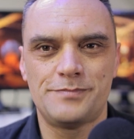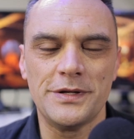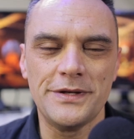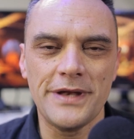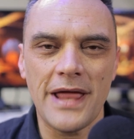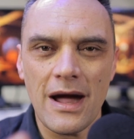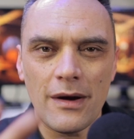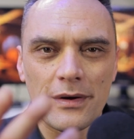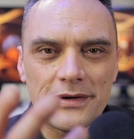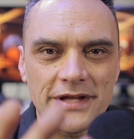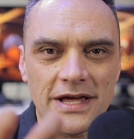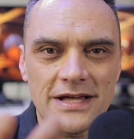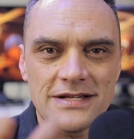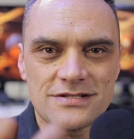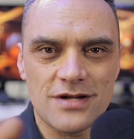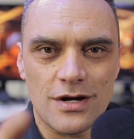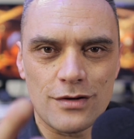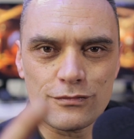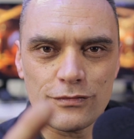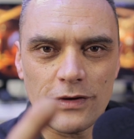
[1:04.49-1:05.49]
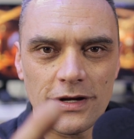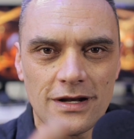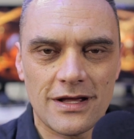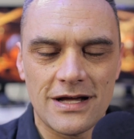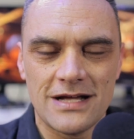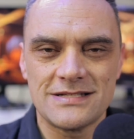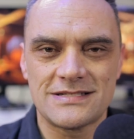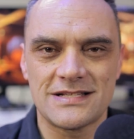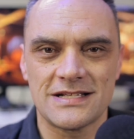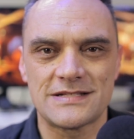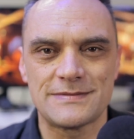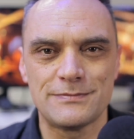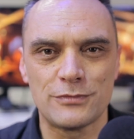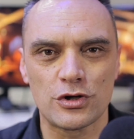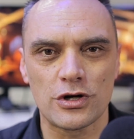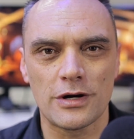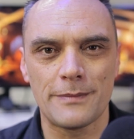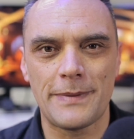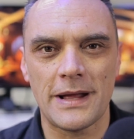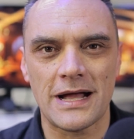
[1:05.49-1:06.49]
But nowadays I realize it's
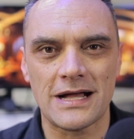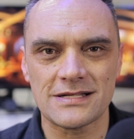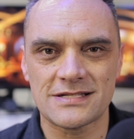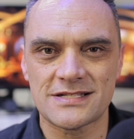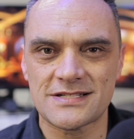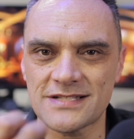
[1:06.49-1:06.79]
more about